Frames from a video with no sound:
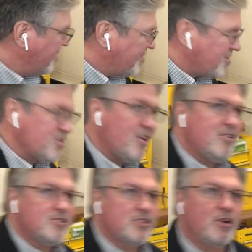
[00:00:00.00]
There's
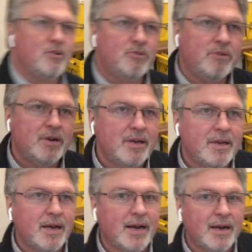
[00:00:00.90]
also
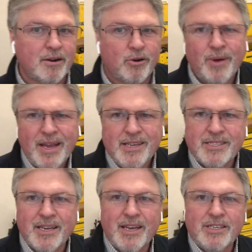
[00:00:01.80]
uh, grease
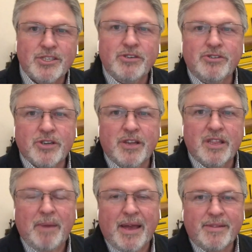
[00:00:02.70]
that gets used on
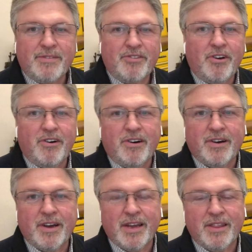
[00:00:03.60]
the
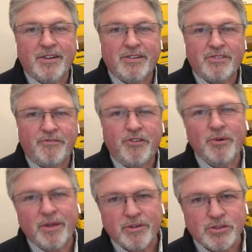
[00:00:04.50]
bandsaw, and there's a
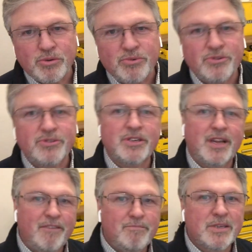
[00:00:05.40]
few other tools that
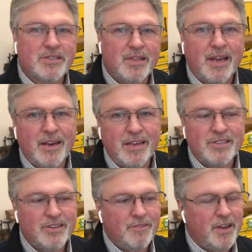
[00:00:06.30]
have miscellaneous.
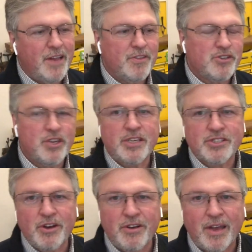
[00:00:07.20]
You know, if you got the
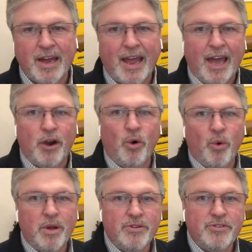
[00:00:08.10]
jigsaw, you got to add
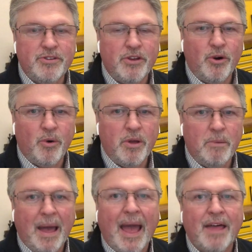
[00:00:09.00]
oil to the oil
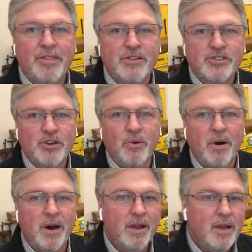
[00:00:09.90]
bath and so
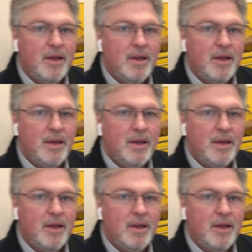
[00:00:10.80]
on.